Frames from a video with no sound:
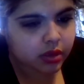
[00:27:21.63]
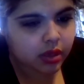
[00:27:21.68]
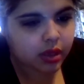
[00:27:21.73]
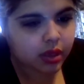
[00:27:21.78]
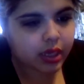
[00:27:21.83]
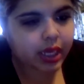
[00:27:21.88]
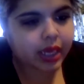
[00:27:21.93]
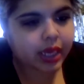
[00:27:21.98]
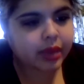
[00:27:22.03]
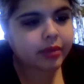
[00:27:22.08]

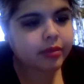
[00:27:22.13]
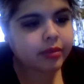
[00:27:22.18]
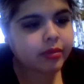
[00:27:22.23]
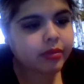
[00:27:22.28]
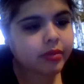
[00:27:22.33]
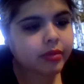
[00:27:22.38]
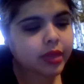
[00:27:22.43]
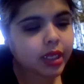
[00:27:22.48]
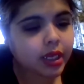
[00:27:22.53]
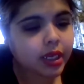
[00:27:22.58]
Okay,
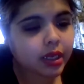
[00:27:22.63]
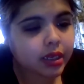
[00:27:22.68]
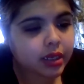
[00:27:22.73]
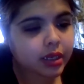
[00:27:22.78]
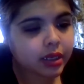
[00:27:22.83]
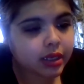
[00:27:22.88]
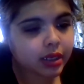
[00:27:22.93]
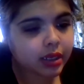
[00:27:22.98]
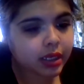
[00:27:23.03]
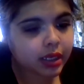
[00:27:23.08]

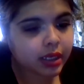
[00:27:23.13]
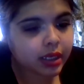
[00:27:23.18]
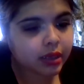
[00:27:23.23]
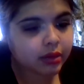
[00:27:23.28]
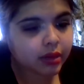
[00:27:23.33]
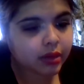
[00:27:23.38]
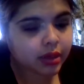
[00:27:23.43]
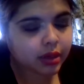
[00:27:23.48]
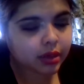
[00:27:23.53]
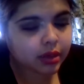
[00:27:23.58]
now
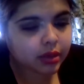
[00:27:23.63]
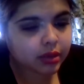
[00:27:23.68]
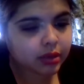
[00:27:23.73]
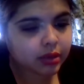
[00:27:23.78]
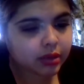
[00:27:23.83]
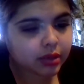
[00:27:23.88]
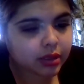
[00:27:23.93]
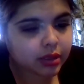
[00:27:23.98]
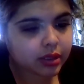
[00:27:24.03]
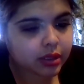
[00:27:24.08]
here it
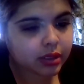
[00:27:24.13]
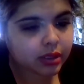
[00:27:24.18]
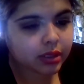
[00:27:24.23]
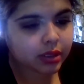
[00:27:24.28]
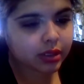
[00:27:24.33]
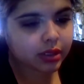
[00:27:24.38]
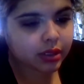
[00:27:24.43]
goes.